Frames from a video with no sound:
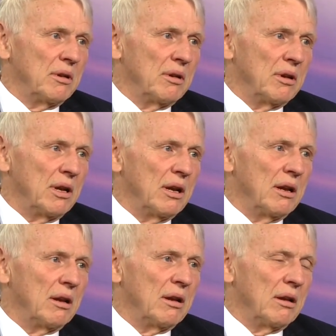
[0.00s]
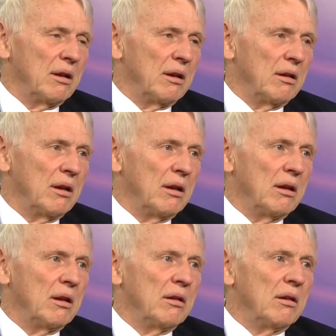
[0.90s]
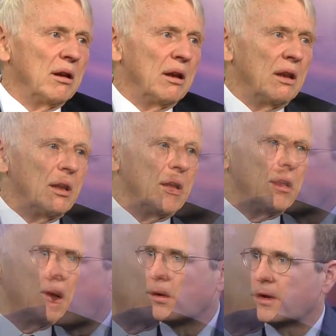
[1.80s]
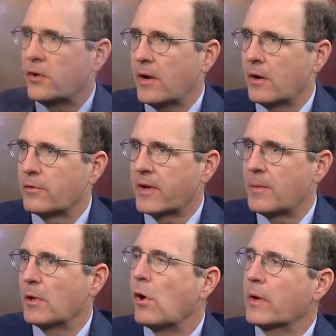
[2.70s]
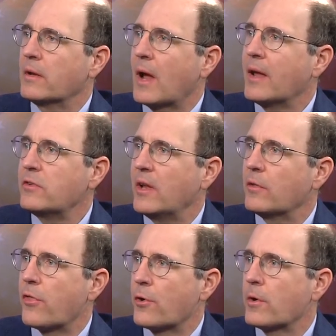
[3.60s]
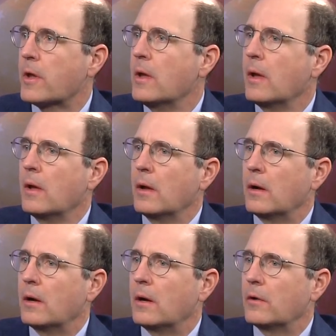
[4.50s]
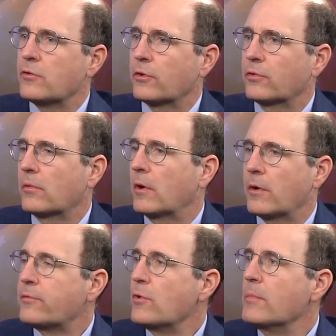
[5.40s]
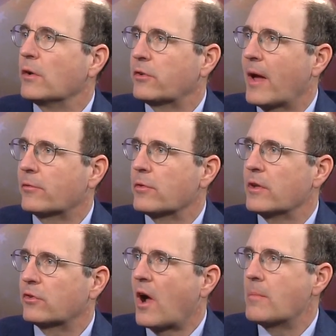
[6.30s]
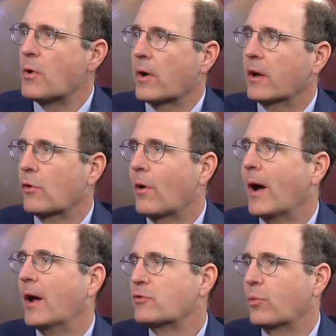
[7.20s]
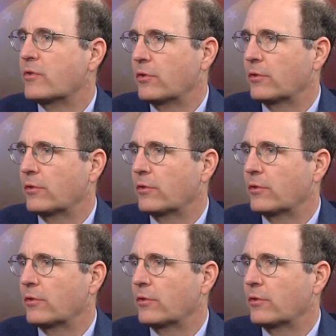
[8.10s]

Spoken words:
Well, yes, I know some free trade adherents, and the Smoot-Hawley tariff came along in 1930. Just a few months after the stock market crash,